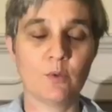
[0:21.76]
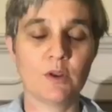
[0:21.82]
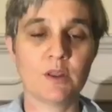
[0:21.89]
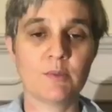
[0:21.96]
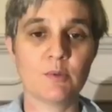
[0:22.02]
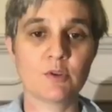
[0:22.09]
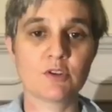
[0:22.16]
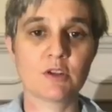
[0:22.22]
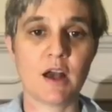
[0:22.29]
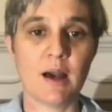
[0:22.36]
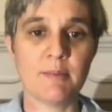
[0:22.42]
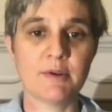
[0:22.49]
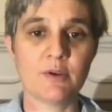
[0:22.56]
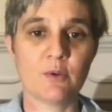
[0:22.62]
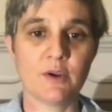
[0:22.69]
One of the most
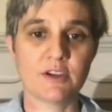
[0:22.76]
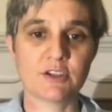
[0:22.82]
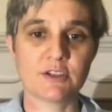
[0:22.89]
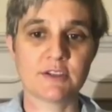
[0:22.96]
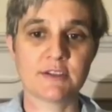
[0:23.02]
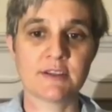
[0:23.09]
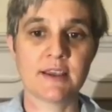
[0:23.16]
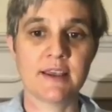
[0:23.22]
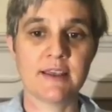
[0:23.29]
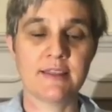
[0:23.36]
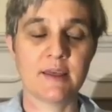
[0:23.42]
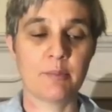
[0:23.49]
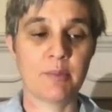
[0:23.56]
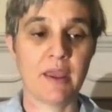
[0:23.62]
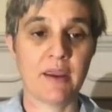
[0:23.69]
common questions
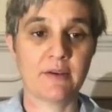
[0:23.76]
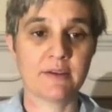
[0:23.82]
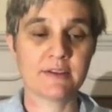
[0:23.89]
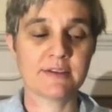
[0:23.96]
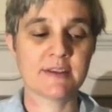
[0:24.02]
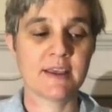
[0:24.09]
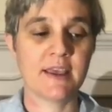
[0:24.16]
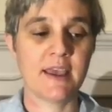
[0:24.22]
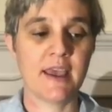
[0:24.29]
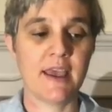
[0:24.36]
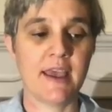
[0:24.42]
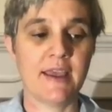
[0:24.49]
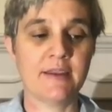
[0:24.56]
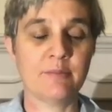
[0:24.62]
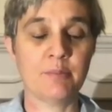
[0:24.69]
that parents
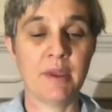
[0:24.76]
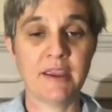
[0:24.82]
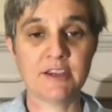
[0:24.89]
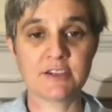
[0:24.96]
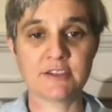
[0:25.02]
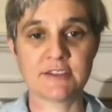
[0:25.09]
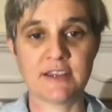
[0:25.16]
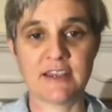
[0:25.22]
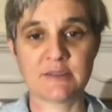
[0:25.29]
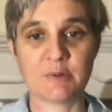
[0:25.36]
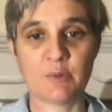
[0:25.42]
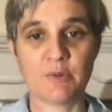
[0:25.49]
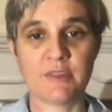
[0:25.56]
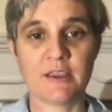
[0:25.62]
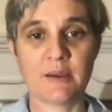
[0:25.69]
and patients ask me
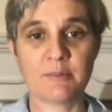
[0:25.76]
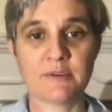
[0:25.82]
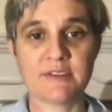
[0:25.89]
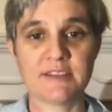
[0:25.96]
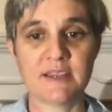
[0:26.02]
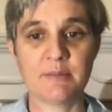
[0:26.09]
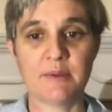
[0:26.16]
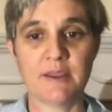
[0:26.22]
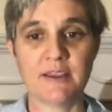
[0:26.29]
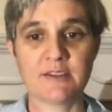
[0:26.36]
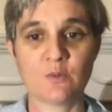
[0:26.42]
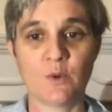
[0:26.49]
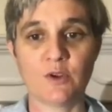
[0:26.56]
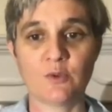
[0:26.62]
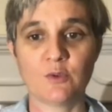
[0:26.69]
when they come to see me
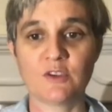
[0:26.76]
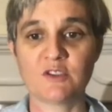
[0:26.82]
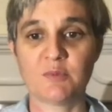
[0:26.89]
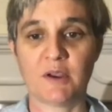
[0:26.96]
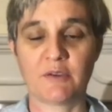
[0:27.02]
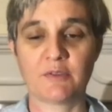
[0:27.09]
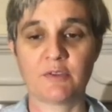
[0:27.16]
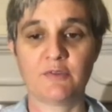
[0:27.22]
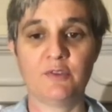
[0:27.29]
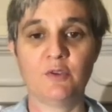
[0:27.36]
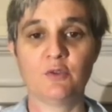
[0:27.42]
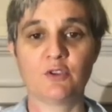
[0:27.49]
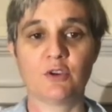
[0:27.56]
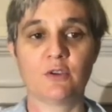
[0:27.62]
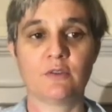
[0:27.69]
is what to expect for the
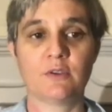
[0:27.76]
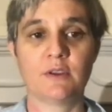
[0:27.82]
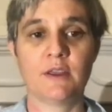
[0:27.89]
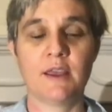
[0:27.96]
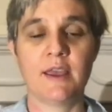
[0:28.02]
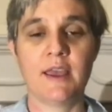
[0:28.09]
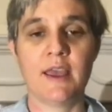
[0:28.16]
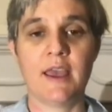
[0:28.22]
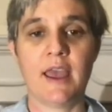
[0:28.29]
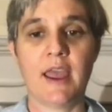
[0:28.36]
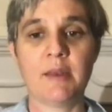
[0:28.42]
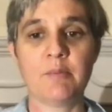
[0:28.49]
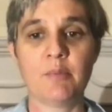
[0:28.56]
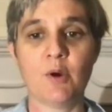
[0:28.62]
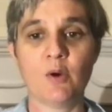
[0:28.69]
future.
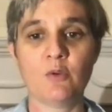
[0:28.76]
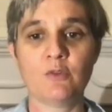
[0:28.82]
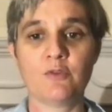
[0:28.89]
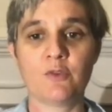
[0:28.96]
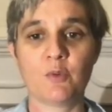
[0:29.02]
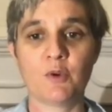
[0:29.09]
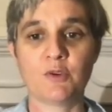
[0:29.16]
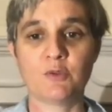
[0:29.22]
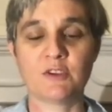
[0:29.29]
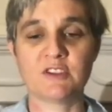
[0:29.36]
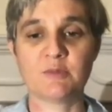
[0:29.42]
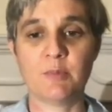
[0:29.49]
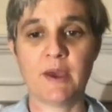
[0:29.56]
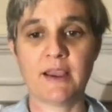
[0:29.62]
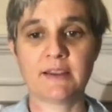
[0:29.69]
And both for what to
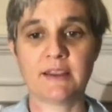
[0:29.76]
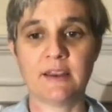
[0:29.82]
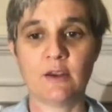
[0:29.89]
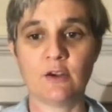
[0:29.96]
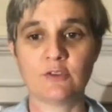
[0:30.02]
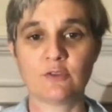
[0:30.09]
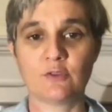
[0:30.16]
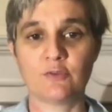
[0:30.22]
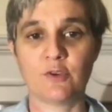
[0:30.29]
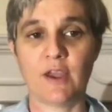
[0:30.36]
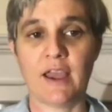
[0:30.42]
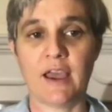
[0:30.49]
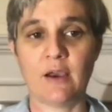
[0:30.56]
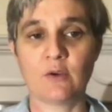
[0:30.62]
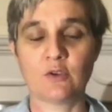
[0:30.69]
expect and also for
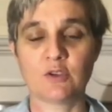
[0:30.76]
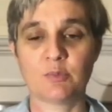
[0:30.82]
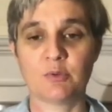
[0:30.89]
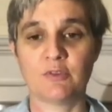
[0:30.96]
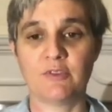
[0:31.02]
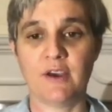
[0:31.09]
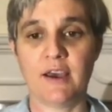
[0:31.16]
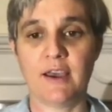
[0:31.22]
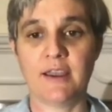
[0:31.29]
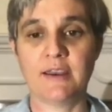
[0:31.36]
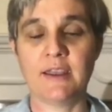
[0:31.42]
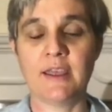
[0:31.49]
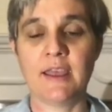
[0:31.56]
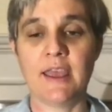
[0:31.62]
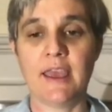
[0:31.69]
how to provide
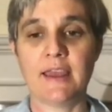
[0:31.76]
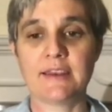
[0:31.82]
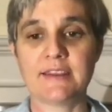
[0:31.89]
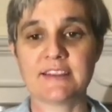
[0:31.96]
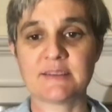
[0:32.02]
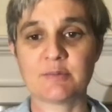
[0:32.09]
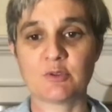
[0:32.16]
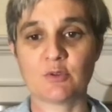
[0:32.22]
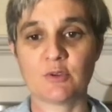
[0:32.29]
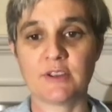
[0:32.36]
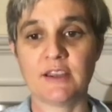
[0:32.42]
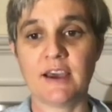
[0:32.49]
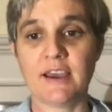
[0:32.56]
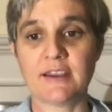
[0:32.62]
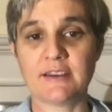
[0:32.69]
anticipatory
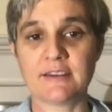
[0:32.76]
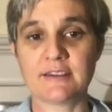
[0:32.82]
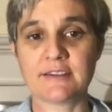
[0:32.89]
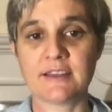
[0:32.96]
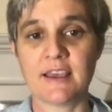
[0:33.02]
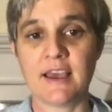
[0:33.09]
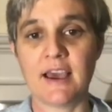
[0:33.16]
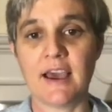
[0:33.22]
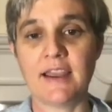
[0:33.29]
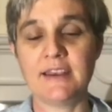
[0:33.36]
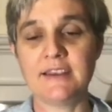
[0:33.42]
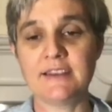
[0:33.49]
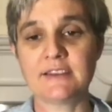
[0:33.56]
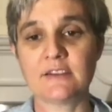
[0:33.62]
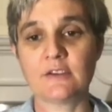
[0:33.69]
guidance, I
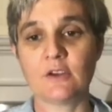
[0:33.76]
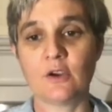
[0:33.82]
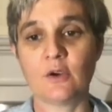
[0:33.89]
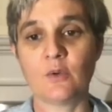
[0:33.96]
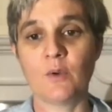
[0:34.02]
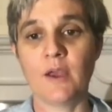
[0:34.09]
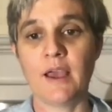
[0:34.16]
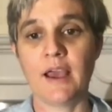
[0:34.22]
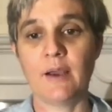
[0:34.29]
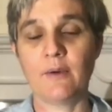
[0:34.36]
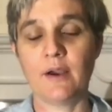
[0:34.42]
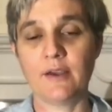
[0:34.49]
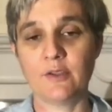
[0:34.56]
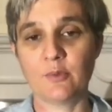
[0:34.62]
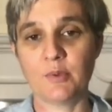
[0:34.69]
need to know how
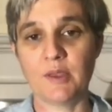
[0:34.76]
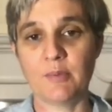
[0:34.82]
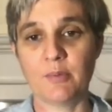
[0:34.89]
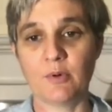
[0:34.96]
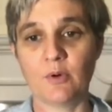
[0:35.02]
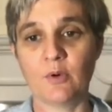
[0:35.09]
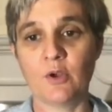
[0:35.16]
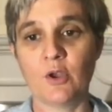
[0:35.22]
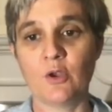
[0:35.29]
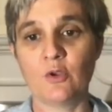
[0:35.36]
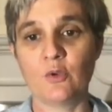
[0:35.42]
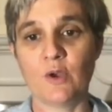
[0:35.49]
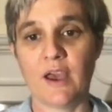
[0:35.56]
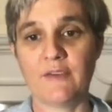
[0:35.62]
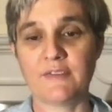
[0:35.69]
other people
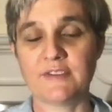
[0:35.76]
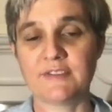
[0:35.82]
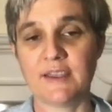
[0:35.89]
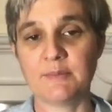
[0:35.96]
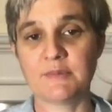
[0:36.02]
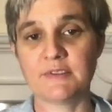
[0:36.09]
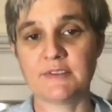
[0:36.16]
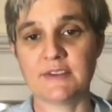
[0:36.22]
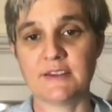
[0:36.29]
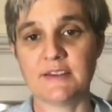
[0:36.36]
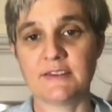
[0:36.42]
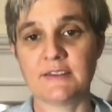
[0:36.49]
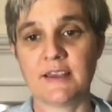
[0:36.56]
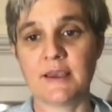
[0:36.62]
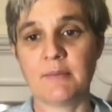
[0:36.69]
who have the same
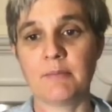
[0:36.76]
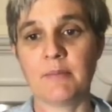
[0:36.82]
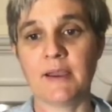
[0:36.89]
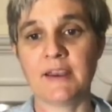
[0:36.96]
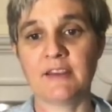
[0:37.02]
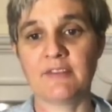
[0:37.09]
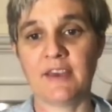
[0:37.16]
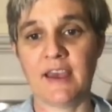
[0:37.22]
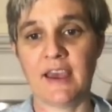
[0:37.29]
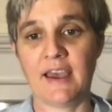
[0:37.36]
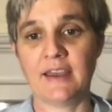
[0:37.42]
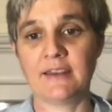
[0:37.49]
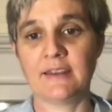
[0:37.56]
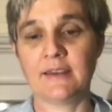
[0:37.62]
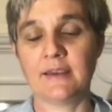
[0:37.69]
disease might have
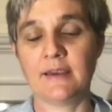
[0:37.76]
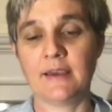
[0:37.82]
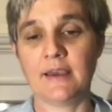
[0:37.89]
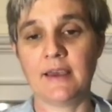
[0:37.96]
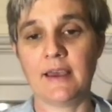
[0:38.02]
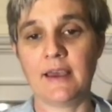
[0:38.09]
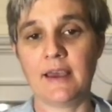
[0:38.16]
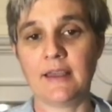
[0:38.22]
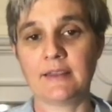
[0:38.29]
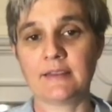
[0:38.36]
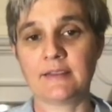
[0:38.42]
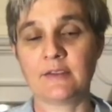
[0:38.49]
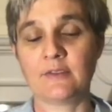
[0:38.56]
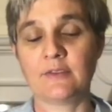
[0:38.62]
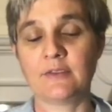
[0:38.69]
had
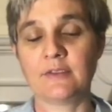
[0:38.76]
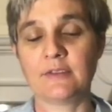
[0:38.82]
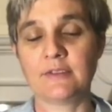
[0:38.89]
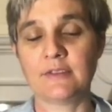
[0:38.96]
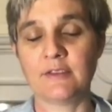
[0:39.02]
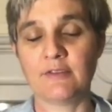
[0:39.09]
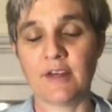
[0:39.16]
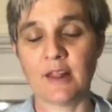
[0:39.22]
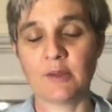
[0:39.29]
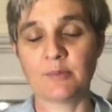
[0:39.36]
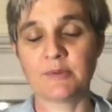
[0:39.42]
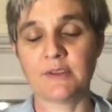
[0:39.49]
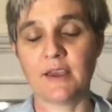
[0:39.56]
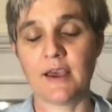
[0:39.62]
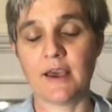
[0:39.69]

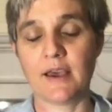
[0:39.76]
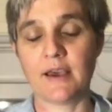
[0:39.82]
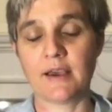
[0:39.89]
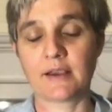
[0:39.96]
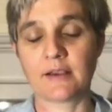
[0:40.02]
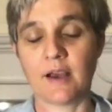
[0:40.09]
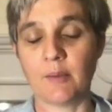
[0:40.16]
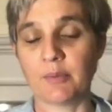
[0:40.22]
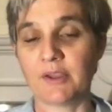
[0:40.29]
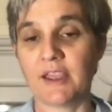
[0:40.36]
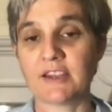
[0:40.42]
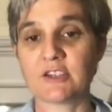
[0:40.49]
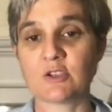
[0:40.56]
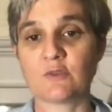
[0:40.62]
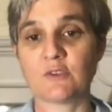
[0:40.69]
developed
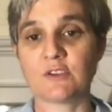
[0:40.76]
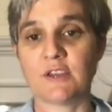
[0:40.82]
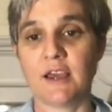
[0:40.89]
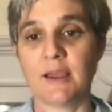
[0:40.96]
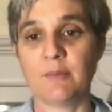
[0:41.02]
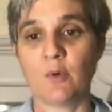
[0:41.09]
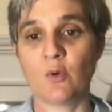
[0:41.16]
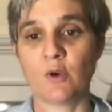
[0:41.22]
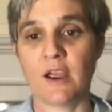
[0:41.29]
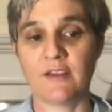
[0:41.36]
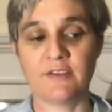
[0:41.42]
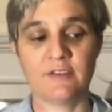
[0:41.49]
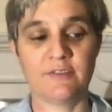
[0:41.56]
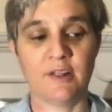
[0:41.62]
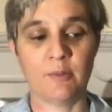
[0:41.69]
complications over time or had
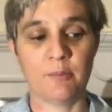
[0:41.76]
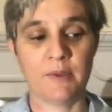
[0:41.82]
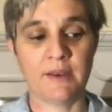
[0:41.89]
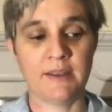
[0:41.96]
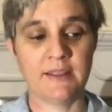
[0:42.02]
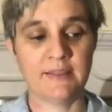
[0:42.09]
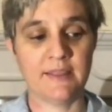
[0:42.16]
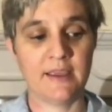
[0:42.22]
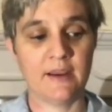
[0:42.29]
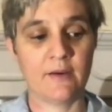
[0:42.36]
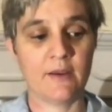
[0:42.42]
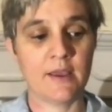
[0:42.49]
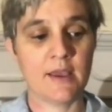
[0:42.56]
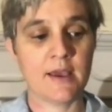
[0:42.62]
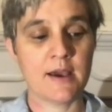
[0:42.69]
development in
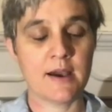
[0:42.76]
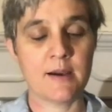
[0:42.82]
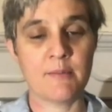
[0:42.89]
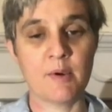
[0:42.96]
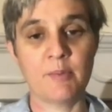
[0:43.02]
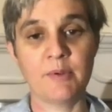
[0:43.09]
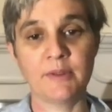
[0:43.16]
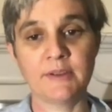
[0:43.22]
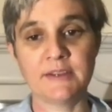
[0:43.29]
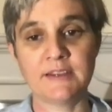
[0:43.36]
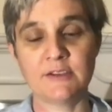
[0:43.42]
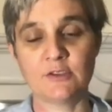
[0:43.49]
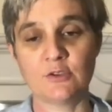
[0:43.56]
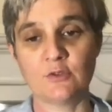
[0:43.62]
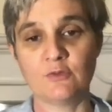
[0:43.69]
their ability
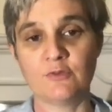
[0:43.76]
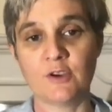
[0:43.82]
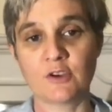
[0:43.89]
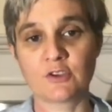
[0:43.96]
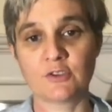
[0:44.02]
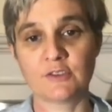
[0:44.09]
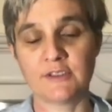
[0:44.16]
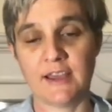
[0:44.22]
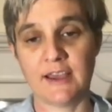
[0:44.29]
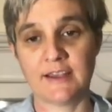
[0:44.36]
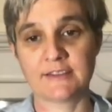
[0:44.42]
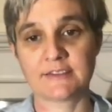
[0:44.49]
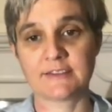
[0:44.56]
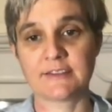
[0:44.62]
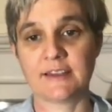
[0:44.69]
to do functional
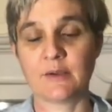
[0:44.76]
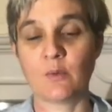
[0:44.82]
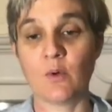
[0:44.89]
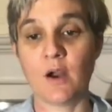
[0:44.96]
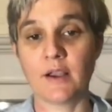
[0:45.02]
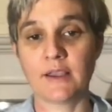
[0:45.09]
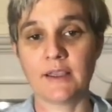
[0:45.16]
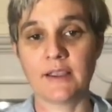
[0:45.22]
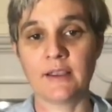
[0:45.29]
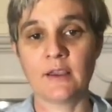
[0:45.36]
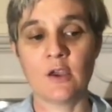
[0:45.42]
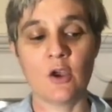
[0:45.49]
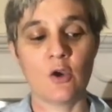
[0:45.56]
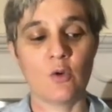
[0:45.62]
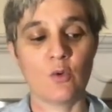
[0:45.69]
tasks like walking
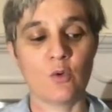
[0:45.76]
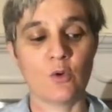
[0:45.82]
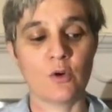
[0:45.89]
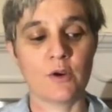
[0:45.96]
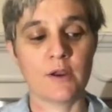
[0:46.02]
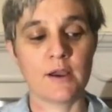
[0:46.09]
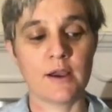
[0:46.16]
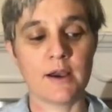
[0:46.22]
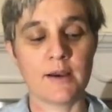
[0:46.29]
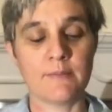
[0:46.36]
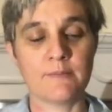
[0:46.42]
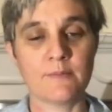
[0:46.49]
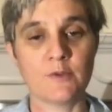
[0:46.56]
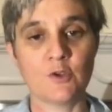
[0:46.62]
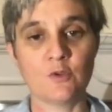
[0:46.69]
or
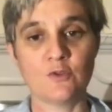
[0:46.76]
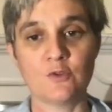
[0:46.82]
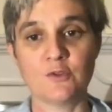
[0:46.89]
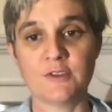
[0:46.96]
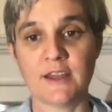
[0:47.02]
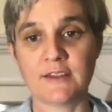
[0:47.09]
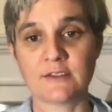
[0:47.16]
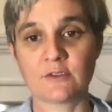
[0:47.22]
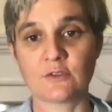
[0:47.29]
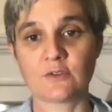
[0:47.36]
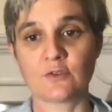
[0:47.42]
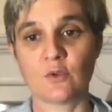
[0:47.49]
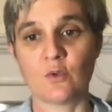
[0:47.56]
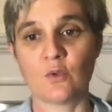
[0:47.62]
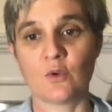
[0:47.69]
use
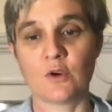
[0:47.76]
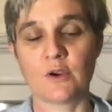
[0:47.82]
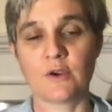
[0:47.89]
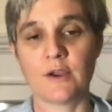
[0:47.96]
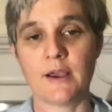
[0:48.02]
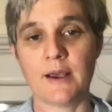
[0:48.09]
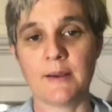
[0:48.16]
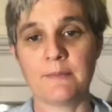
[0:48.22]
utensils or